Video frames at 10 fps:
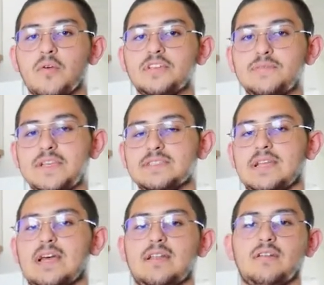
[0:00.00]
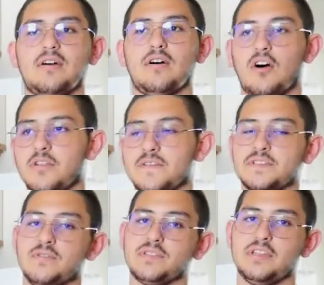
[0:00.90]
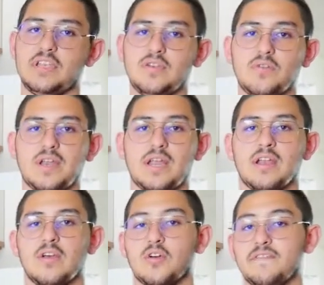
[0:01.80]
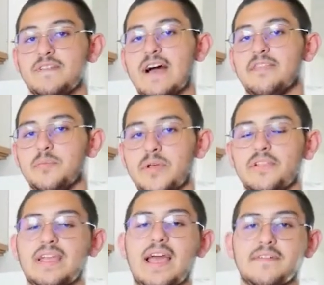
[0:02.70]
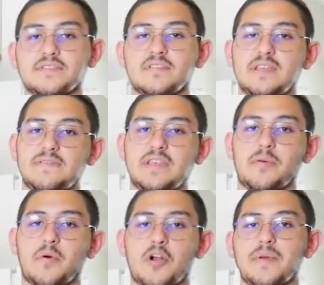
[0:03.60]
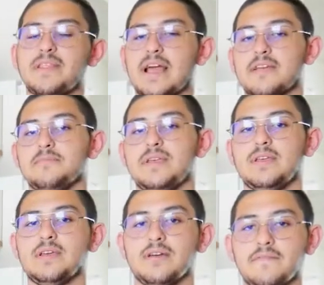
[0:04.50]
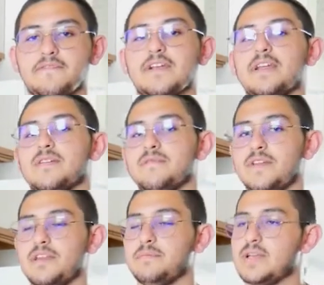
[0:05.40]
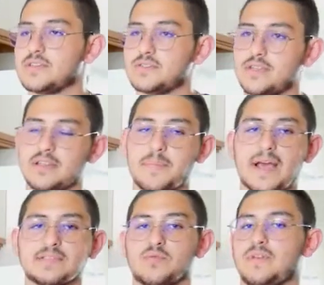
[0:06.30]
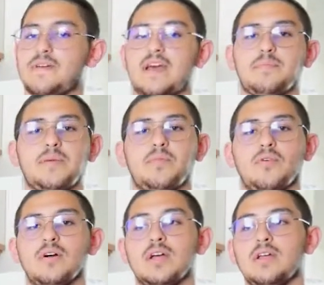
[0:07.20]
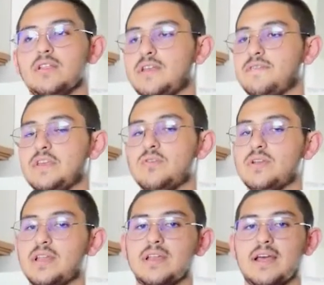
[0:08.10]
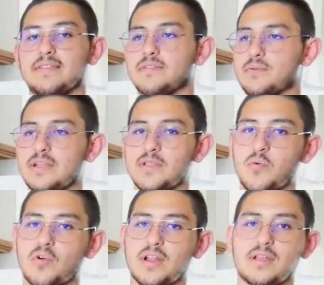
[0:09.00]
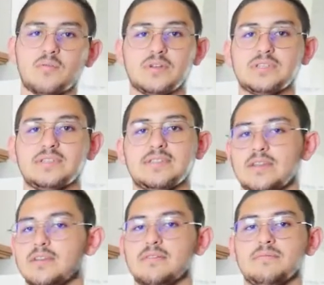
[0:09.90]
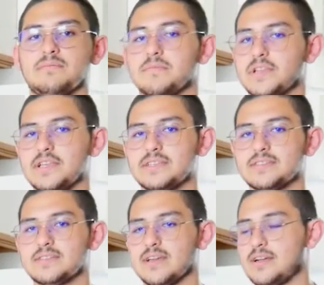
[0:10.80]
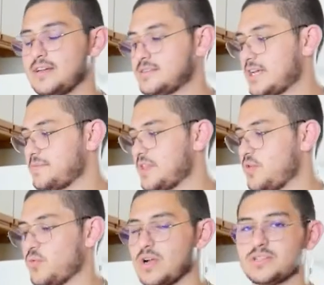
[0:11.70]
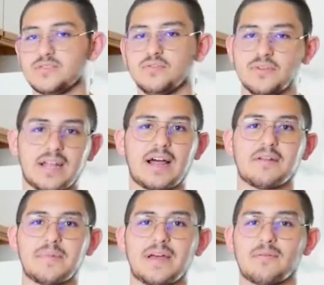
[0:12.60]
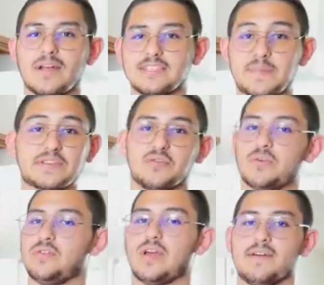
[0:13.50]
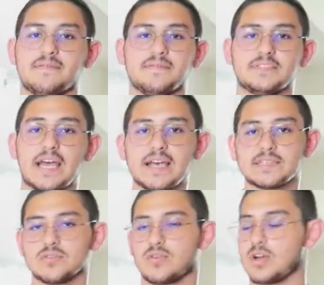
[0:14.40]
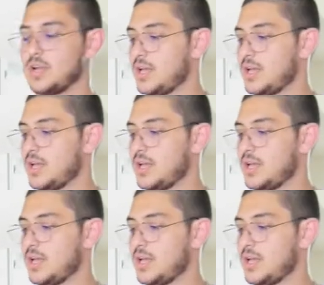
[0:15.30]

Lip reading: which means that all of the students in the unit, if not the building, have to leave the apartment. That can be very inconvenient, because in the past we've had people leave the unit at 3 in the morning, which is the least time that you want to get out of bed, right? Especially when you have tests or